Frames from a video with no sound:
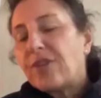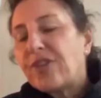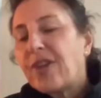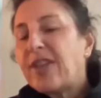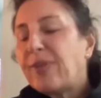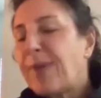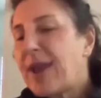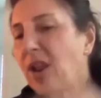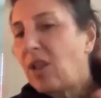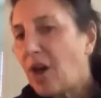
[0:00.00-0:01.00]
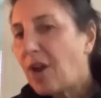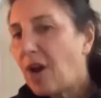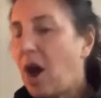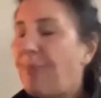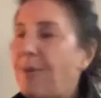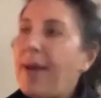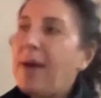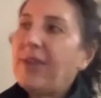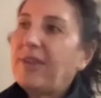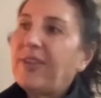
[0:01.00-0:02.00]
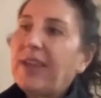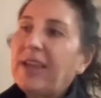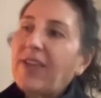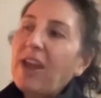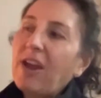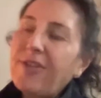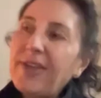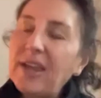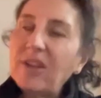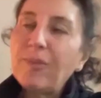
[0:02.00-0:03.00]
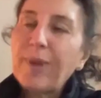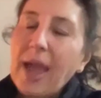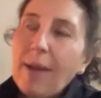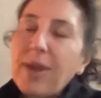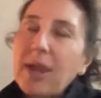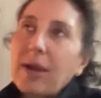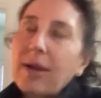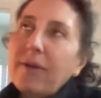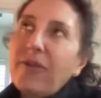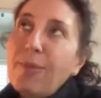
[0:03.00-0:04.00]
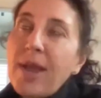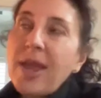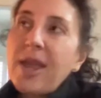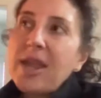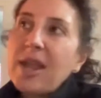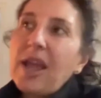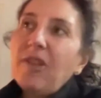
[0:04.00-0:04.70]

So there's been a lot of hype about these things, and I think it's becoming, for me,